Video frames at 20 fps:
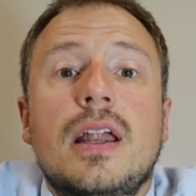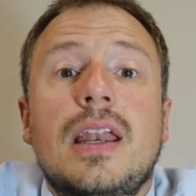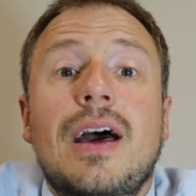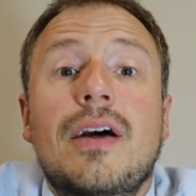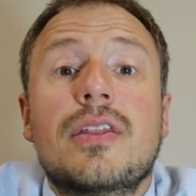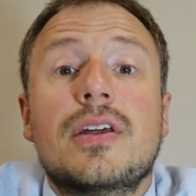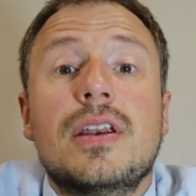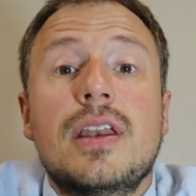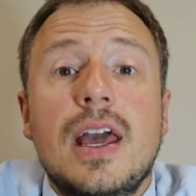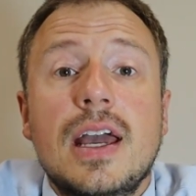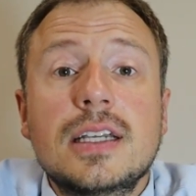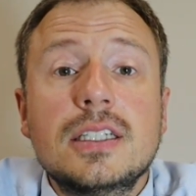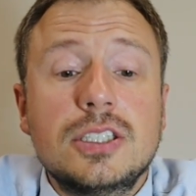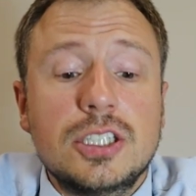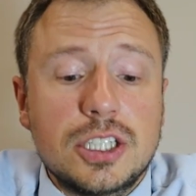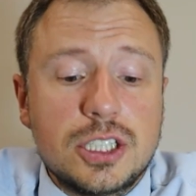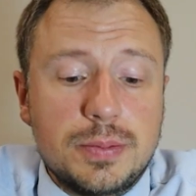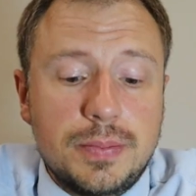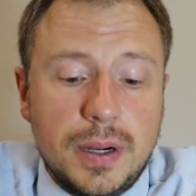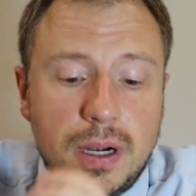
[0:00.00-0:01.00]
Now the
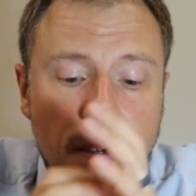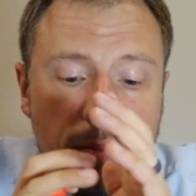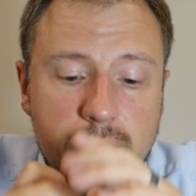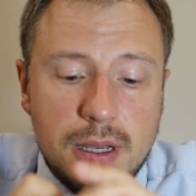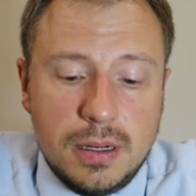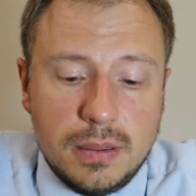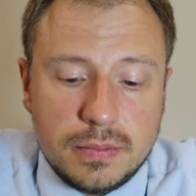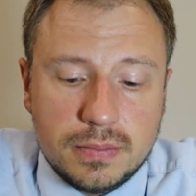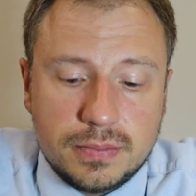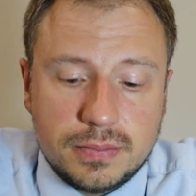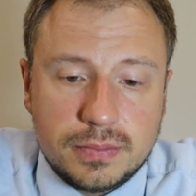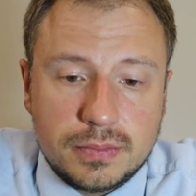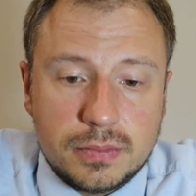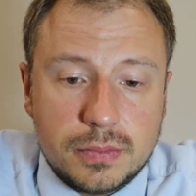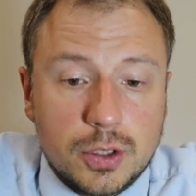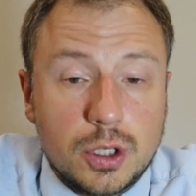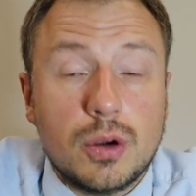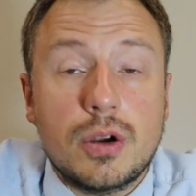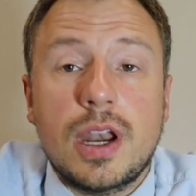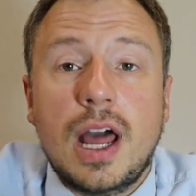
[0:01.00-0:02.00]
next experiment,
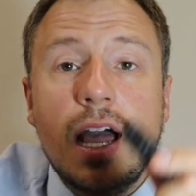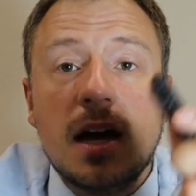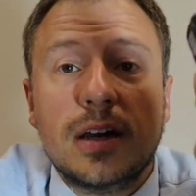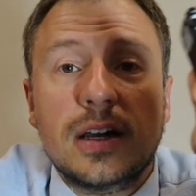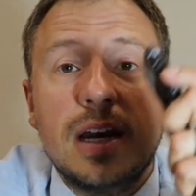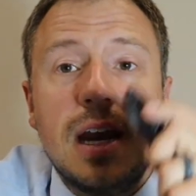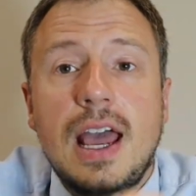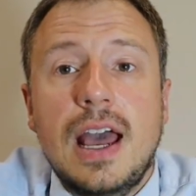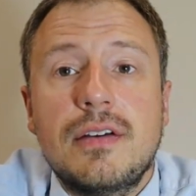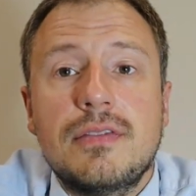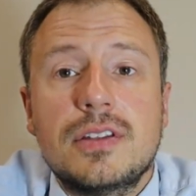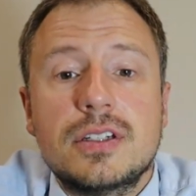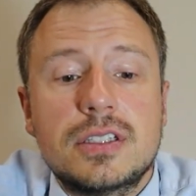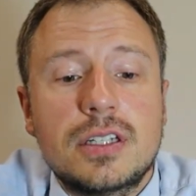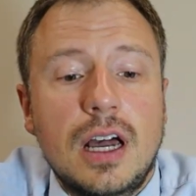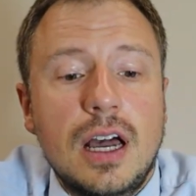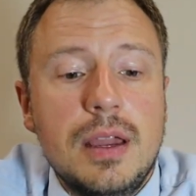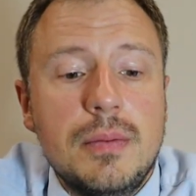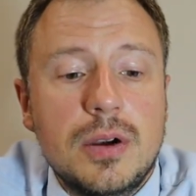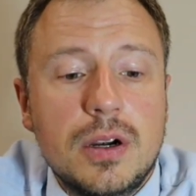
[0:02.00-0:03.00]
you're not gonna have the
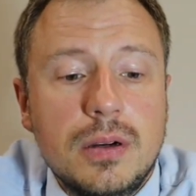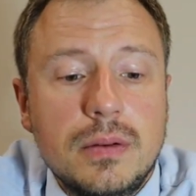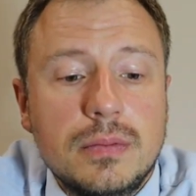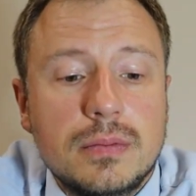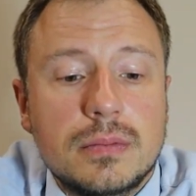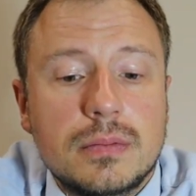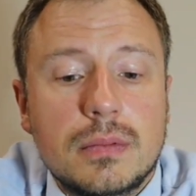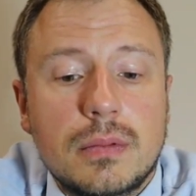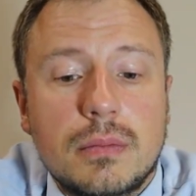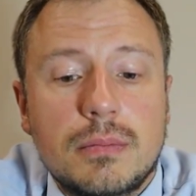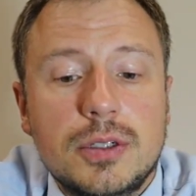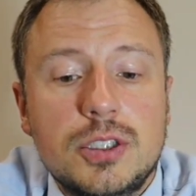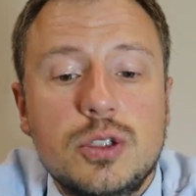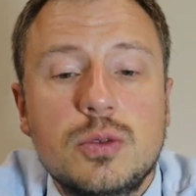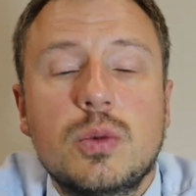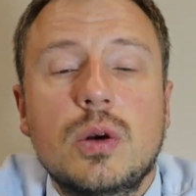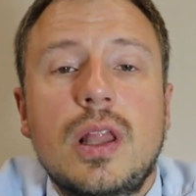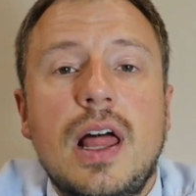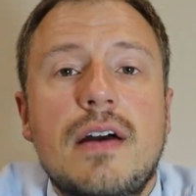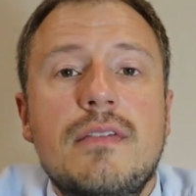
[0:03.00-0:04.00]
timer, but
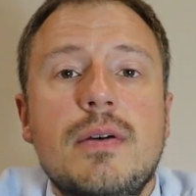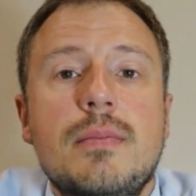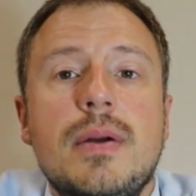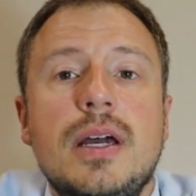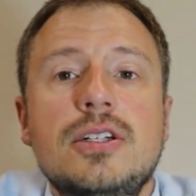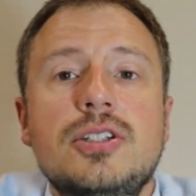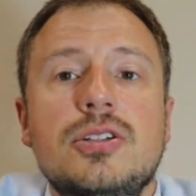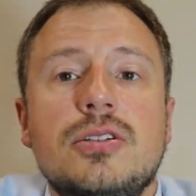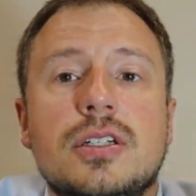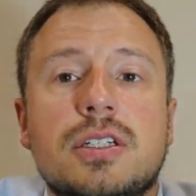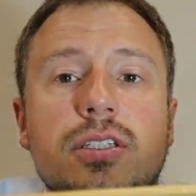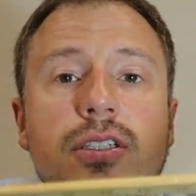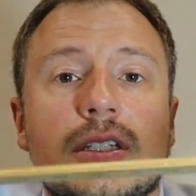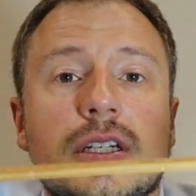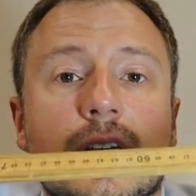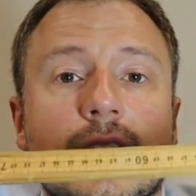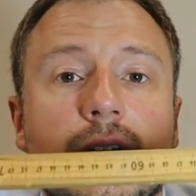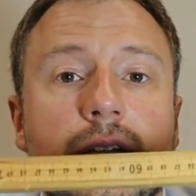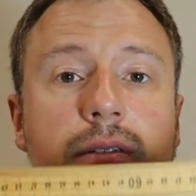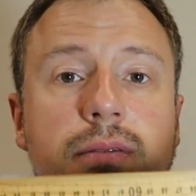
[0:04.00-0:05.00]
you will have a measuring
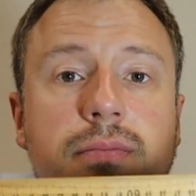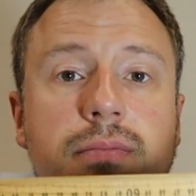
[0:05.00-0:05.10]
stick.